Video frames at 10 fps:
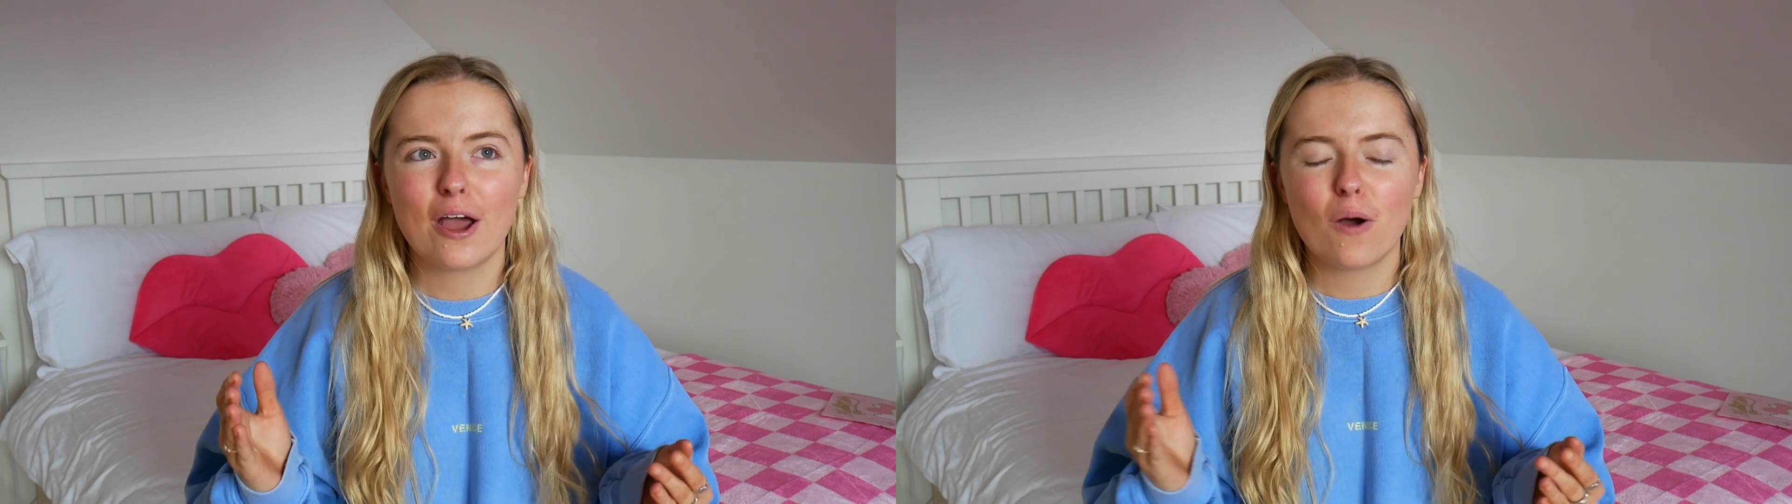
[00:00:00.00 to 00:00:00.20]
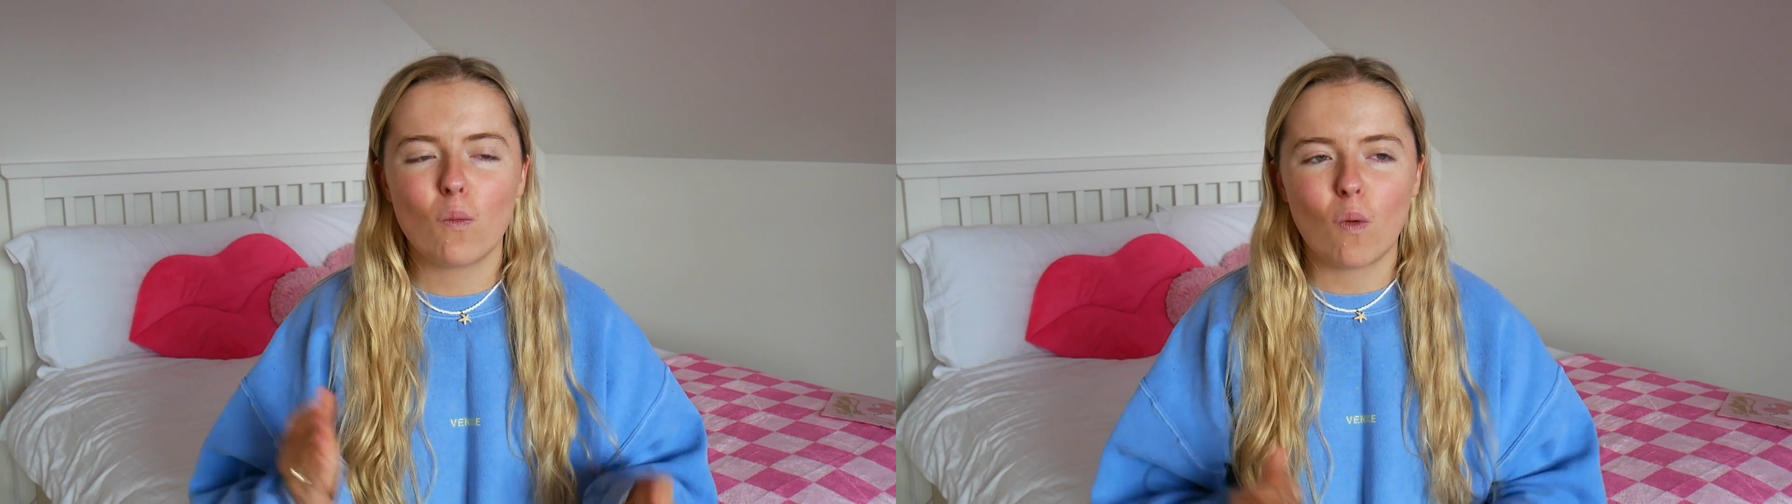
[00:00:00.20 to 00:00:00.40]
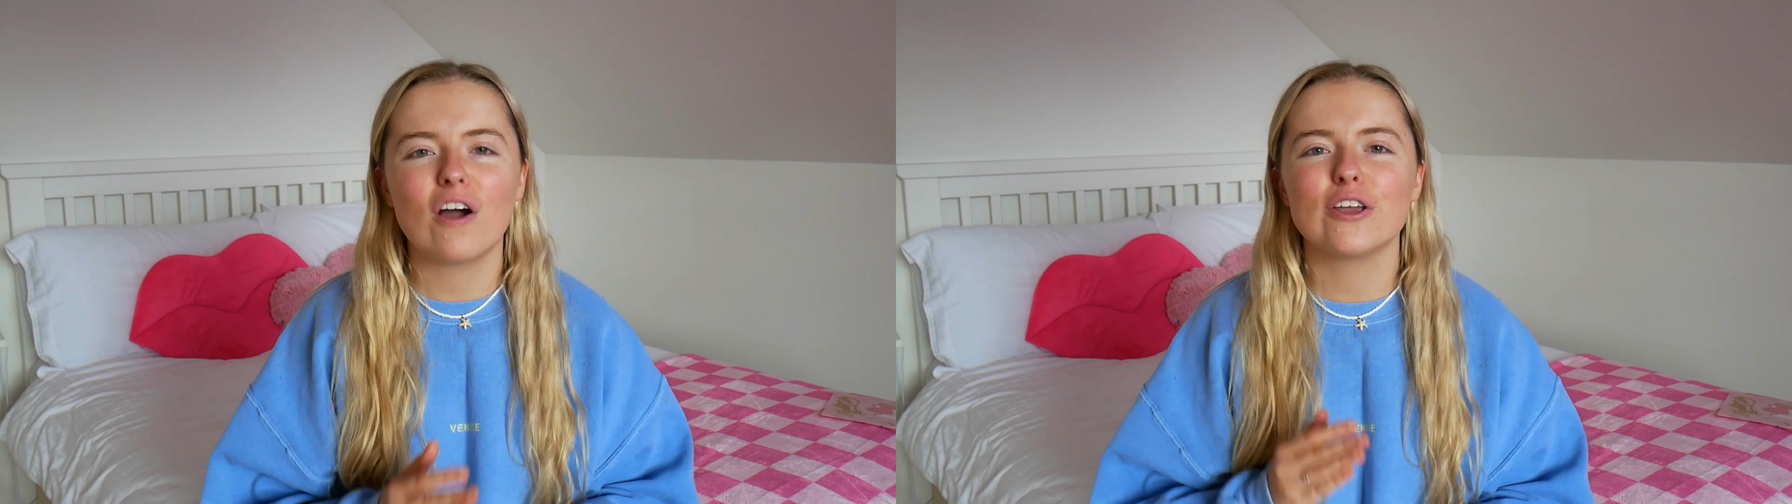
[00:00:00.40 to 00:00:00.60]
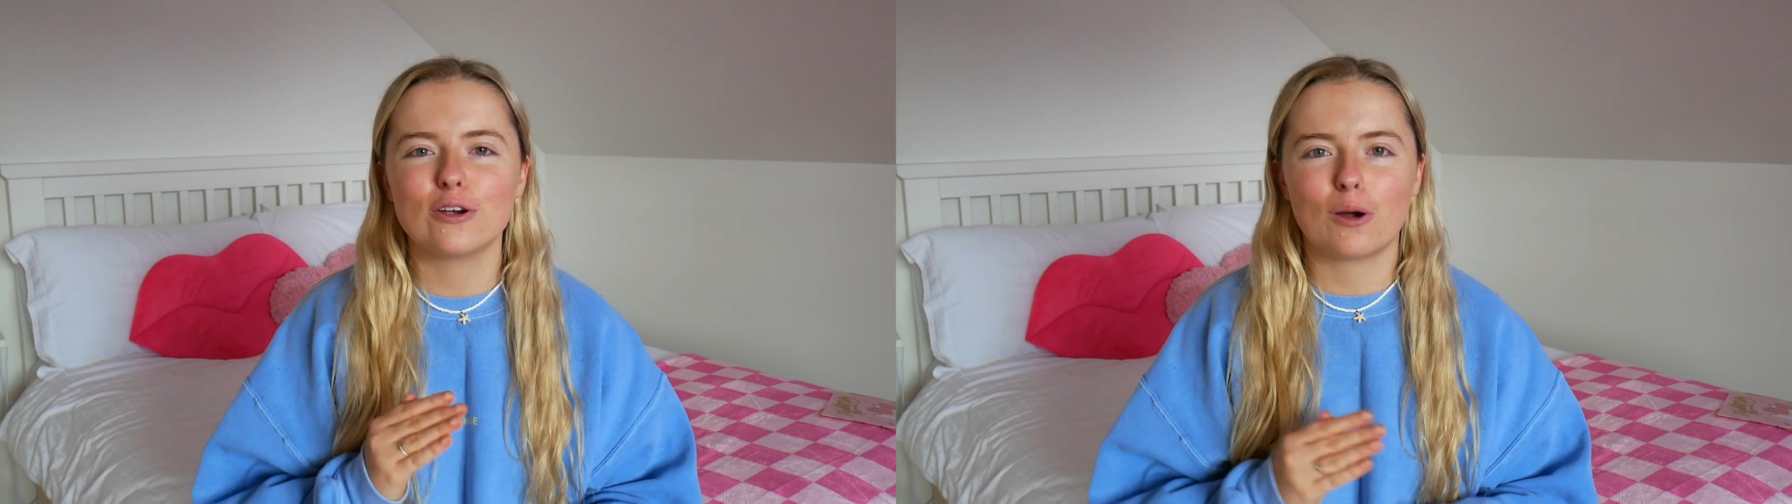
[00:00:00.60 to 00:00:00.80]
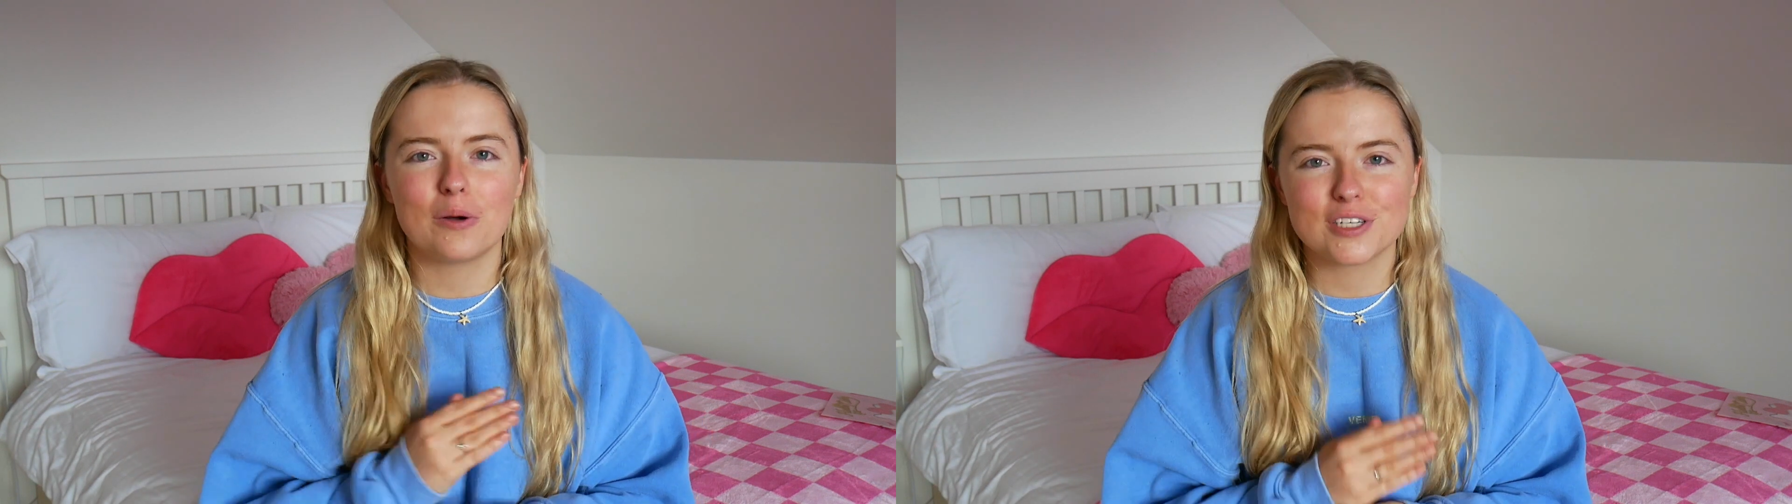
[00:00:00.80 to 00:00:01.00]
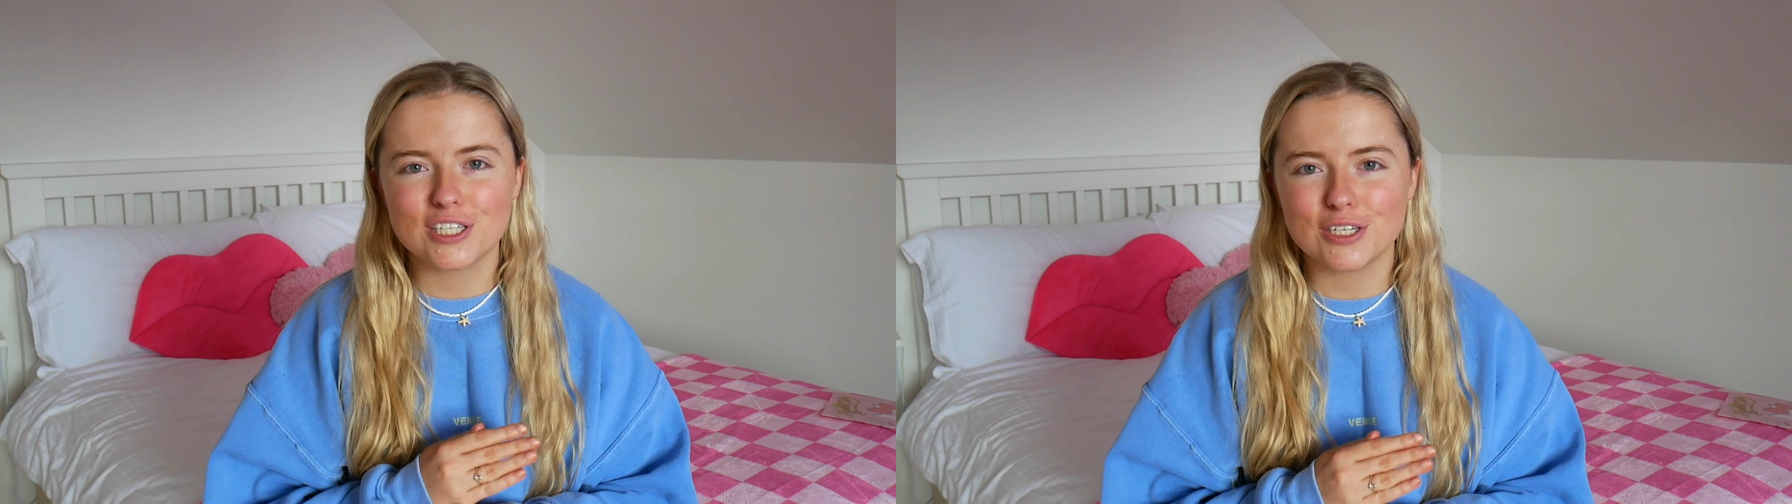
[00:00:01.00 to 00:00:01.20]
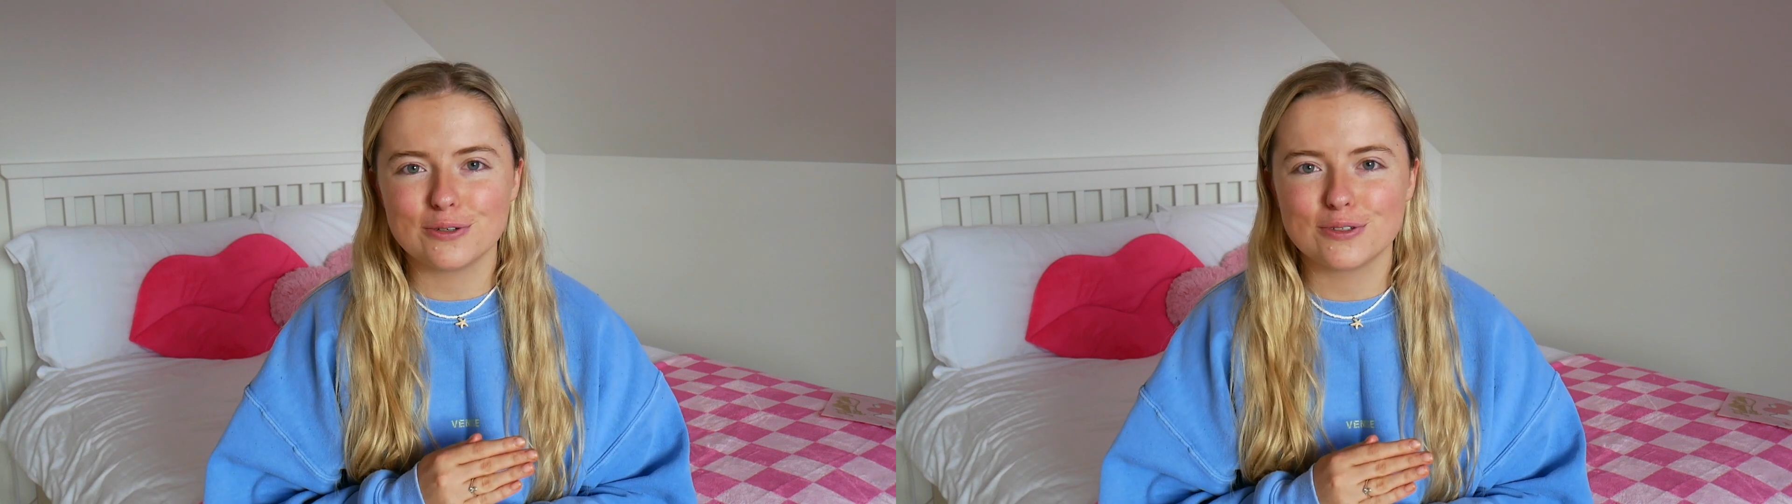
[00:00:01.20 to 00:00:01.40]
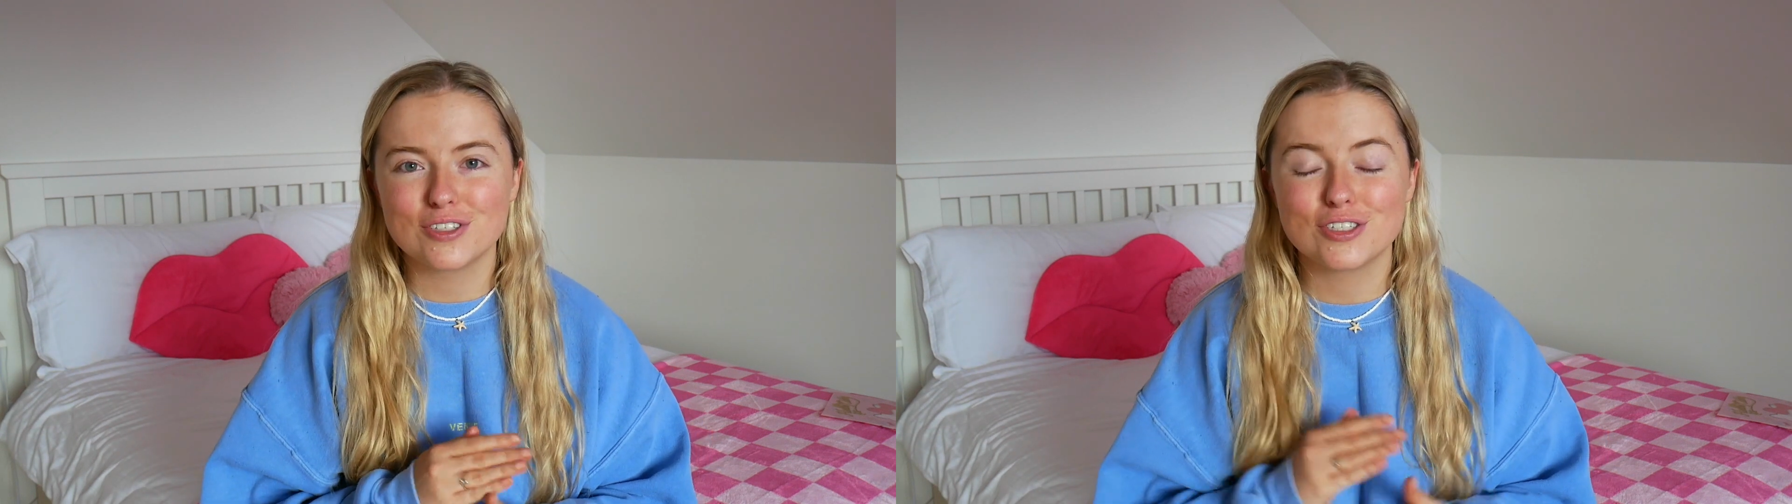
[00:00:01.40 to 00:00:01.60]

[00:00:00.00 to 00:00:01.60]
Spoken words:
what you're going to use